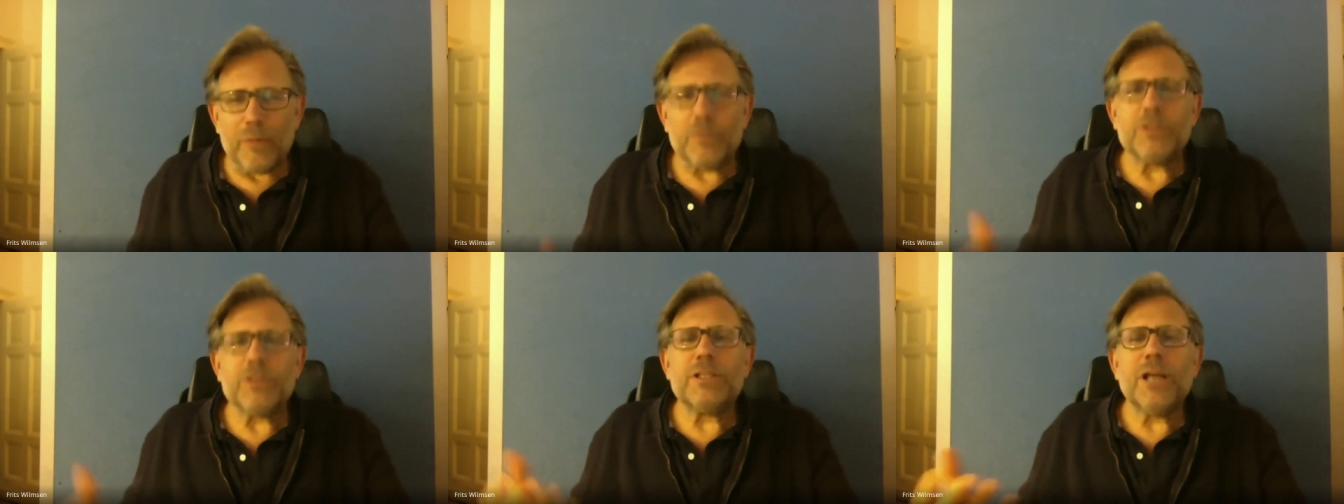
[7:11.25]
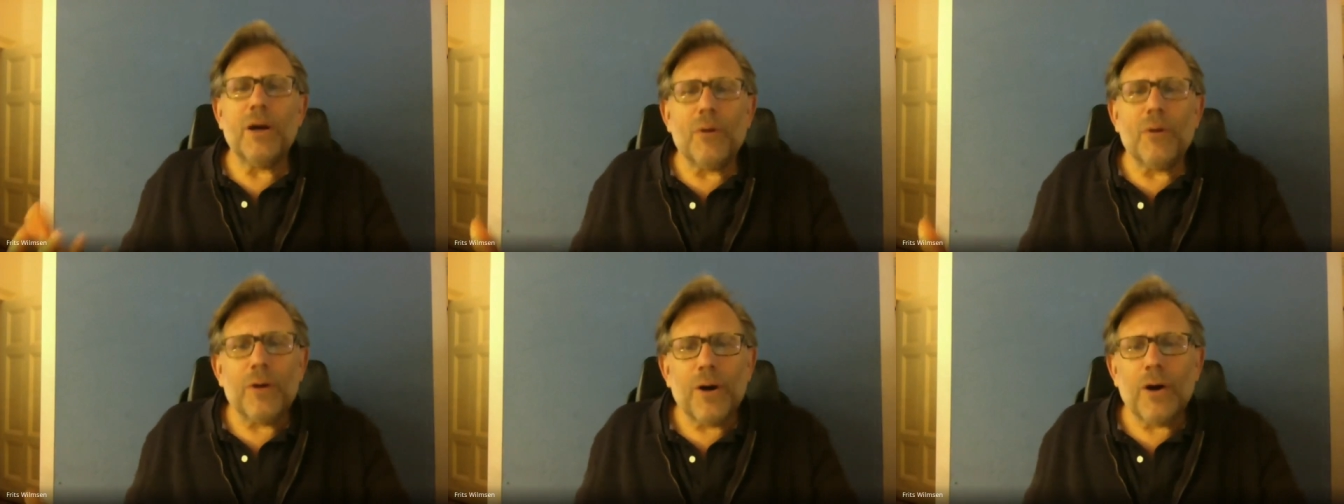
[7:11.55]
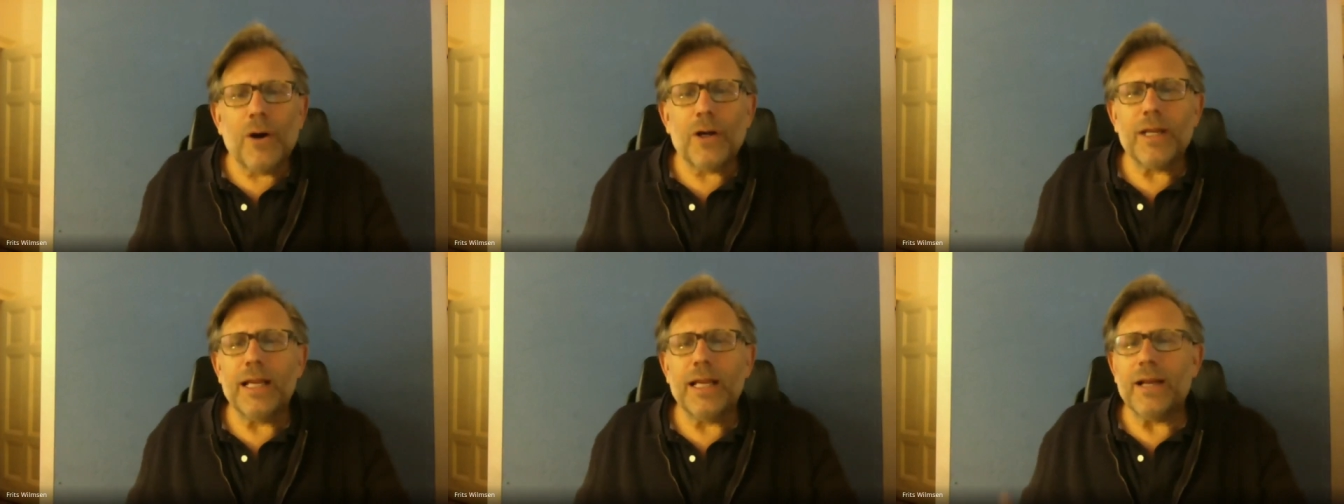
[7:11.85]
What's going
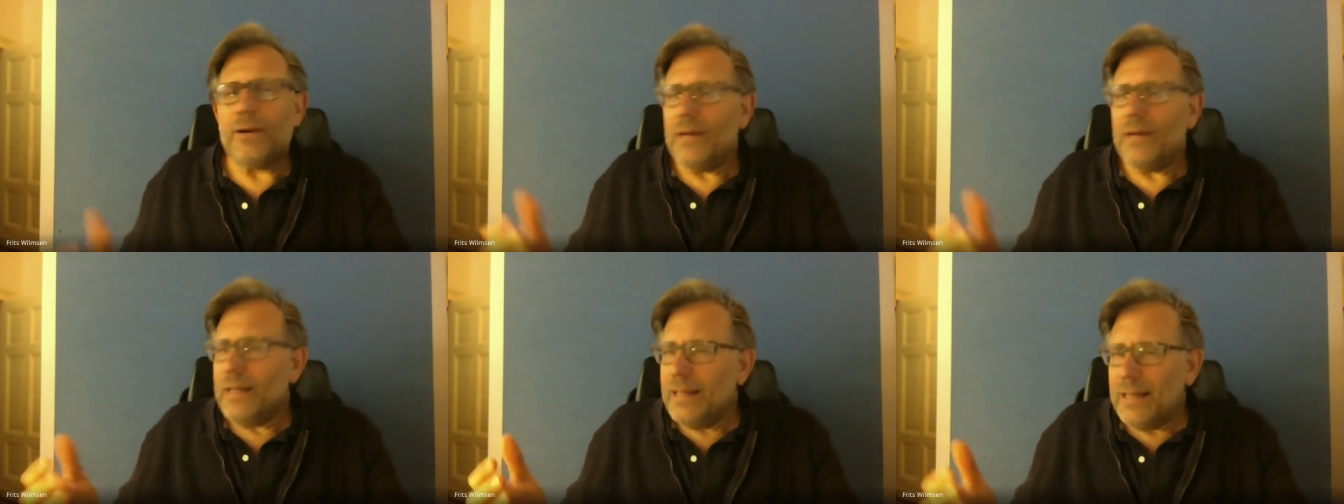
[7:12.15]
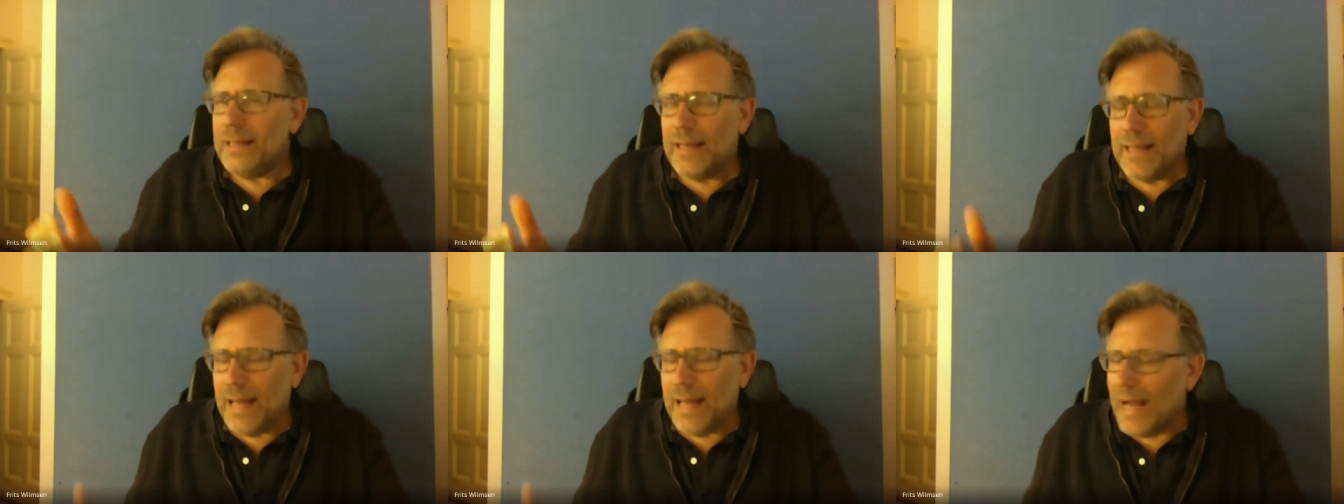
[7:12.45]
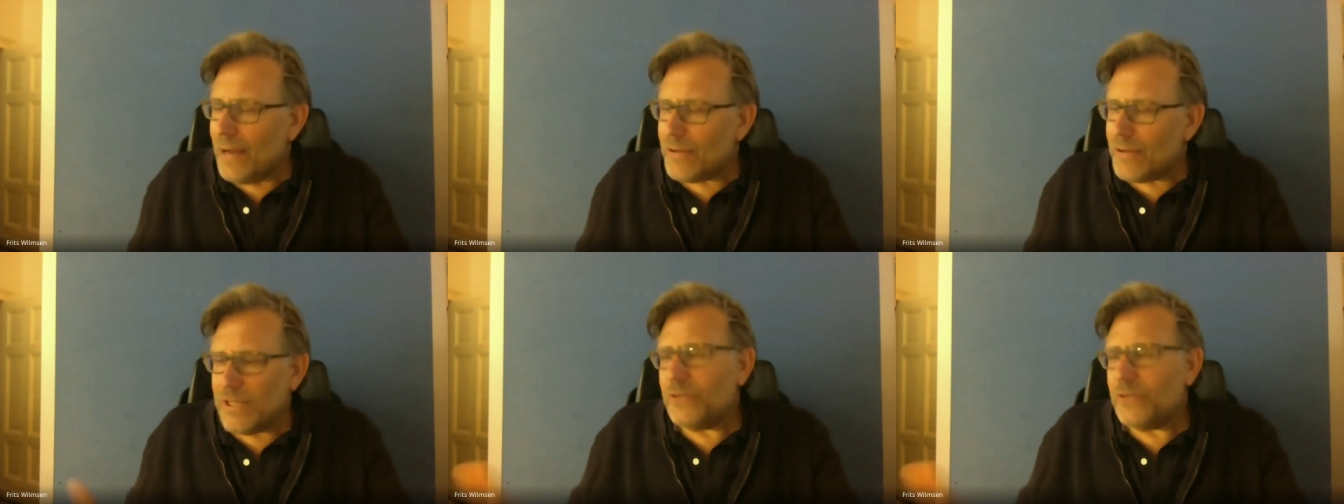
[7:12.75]
on here and
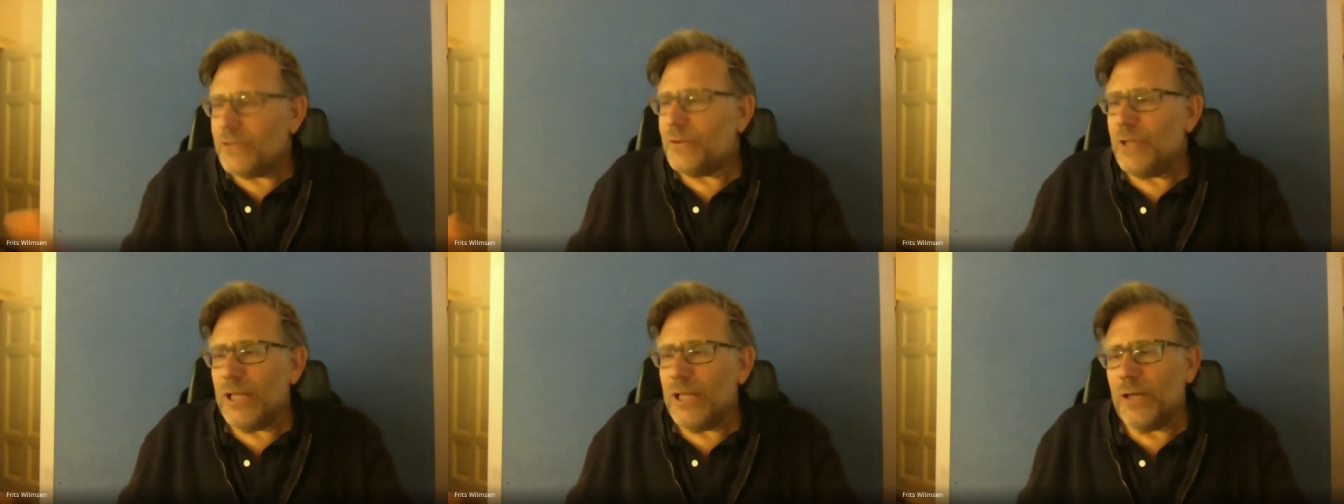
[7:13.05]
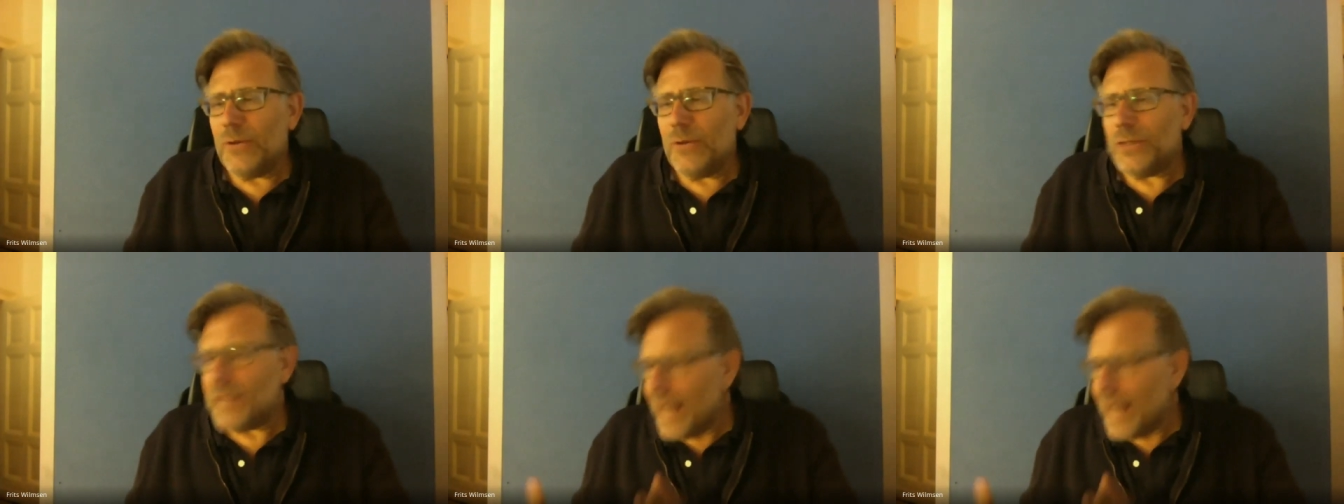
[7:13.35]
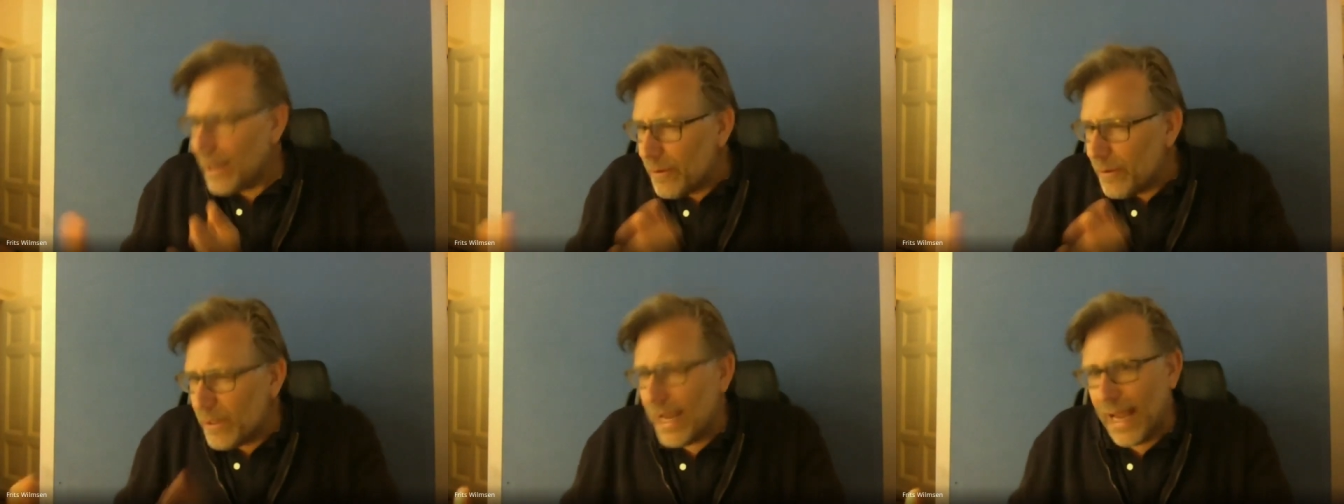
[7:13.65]
how's it to you? Is that
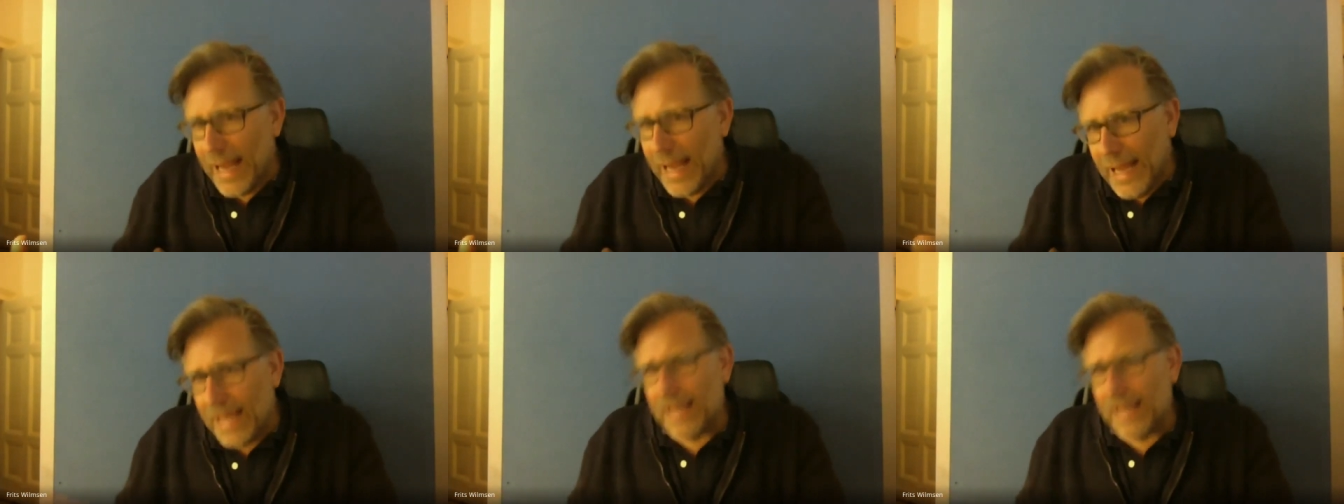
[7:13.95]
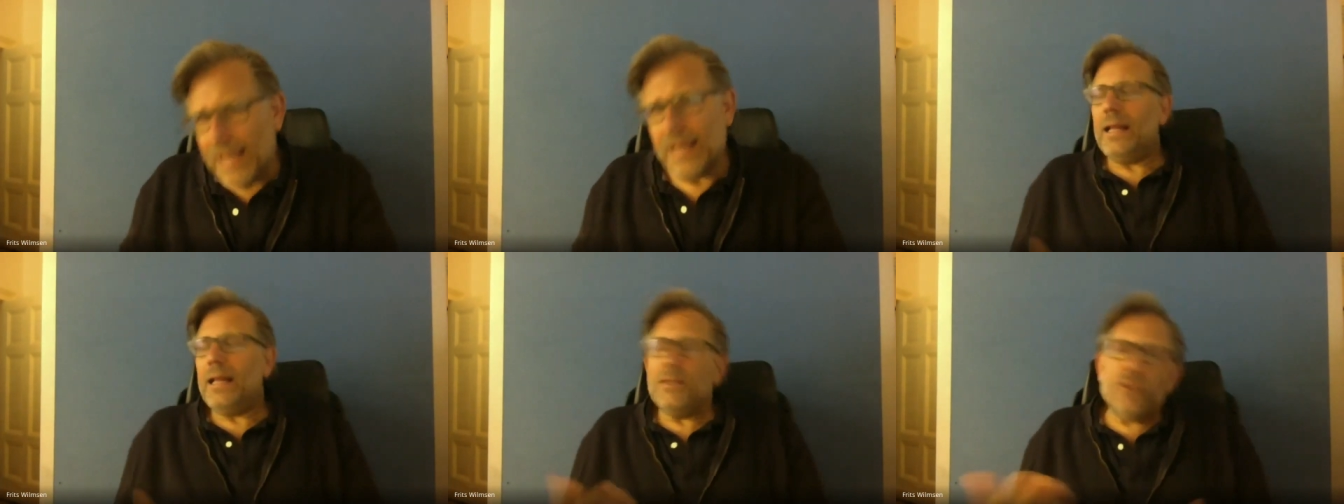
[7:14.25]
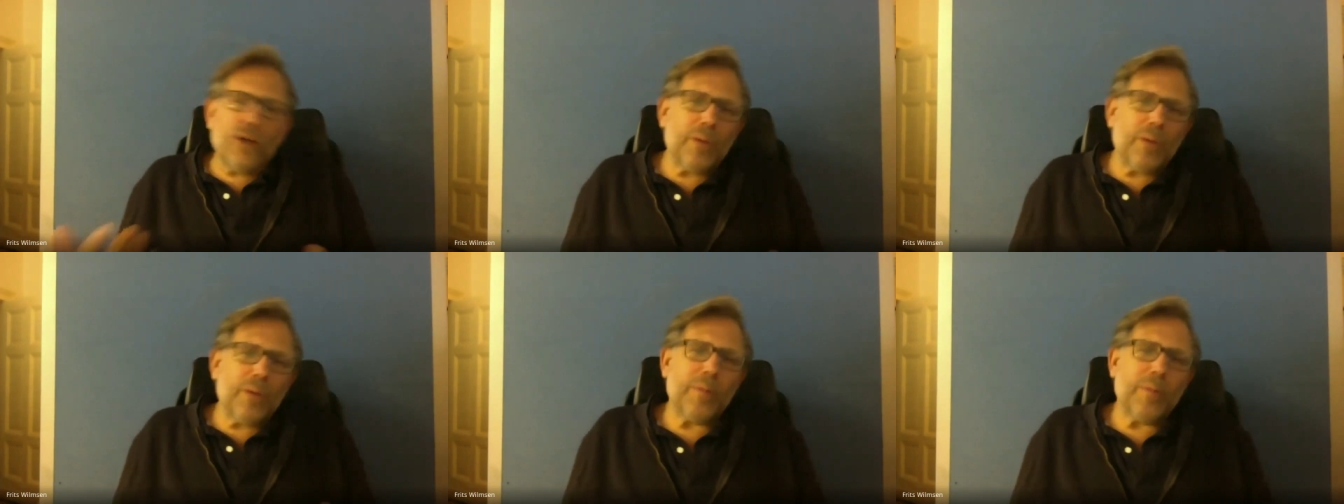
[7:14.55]
okay? In
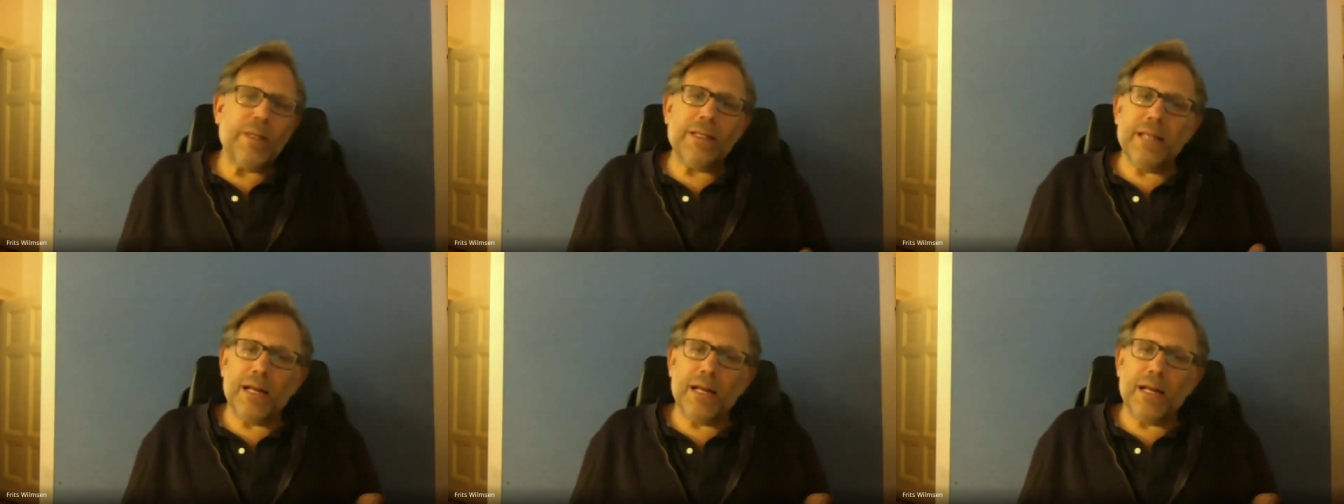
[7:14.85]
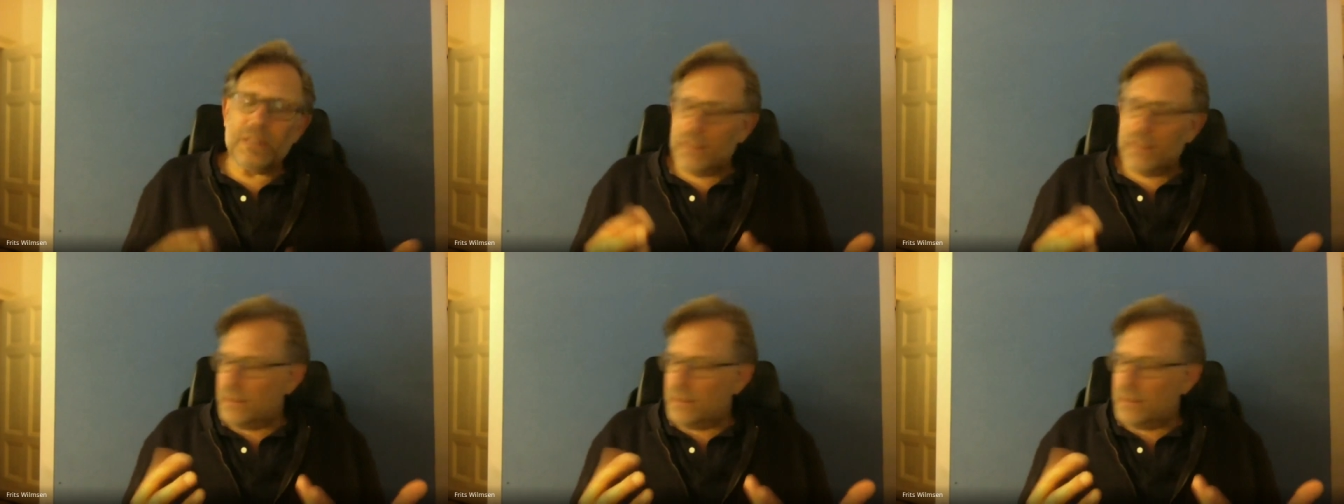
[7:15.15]
Germany, there's